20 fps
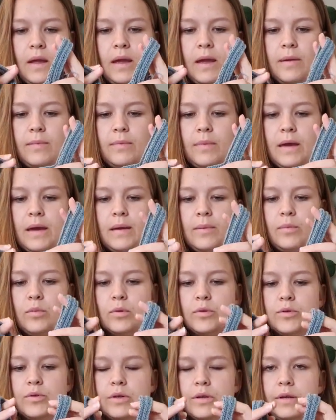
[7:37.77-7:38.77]
and be able
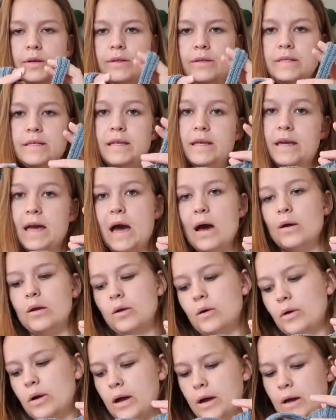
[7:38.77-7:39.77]
to see how
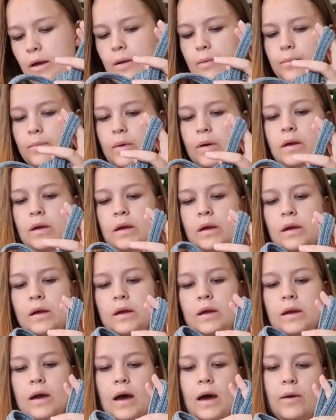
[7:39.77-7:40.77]
long I'm
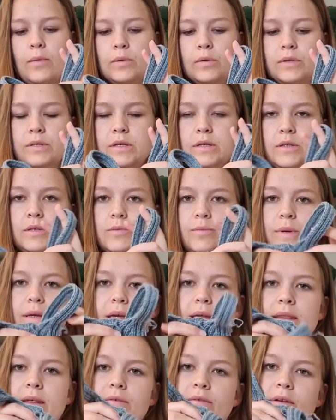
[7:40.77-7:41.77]
I want it to be
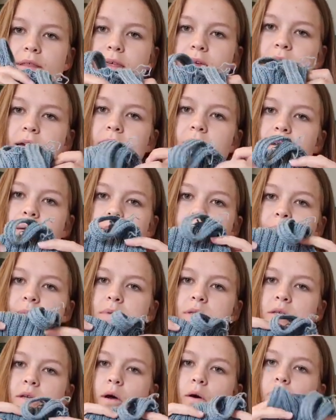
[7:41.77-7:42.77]
and everything
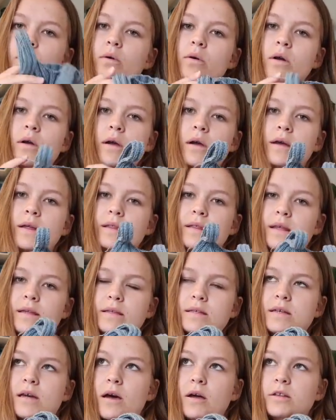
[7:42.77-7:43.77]
so
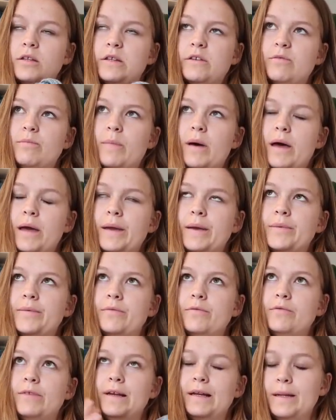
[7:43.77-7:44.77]
that's kind of my
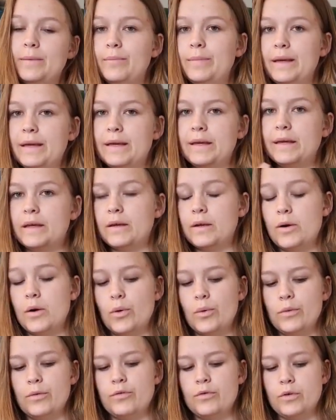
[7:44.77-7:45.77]
really big
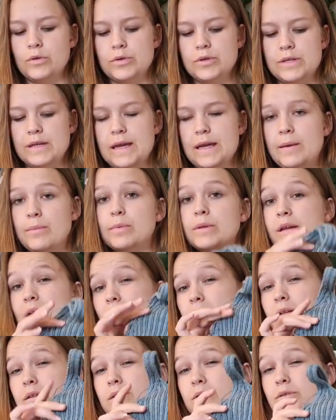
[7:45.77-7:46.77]
goal for today, but
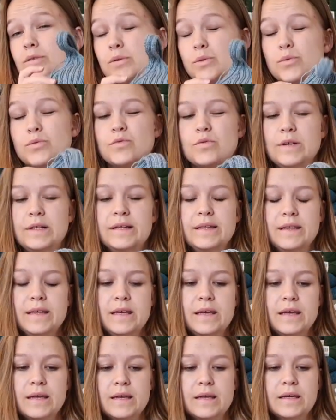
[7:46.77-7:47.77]
I don't really
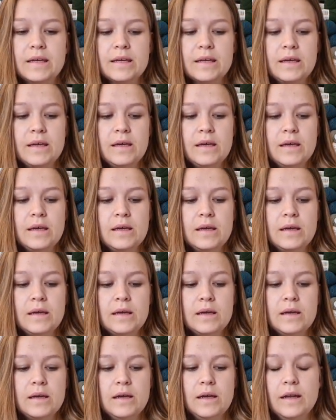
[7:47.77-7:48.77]
think
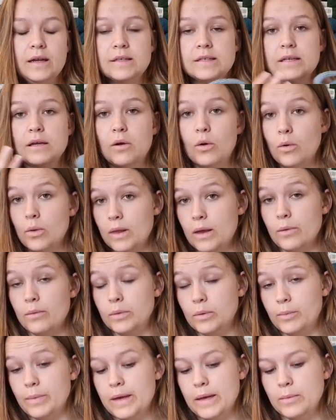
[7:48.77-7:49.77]
it's a goal I will
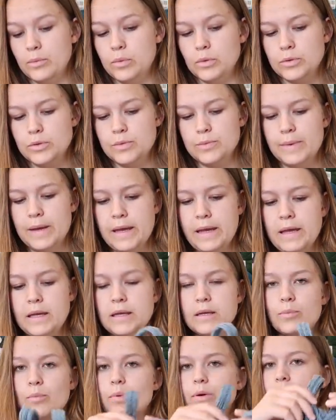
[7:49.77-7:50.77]
be able to
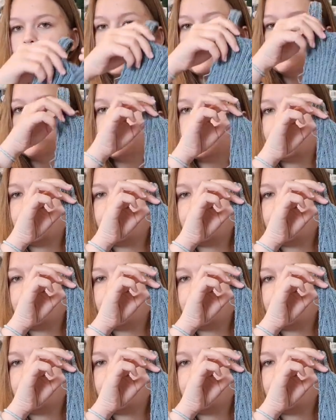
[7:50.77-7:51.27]
make, but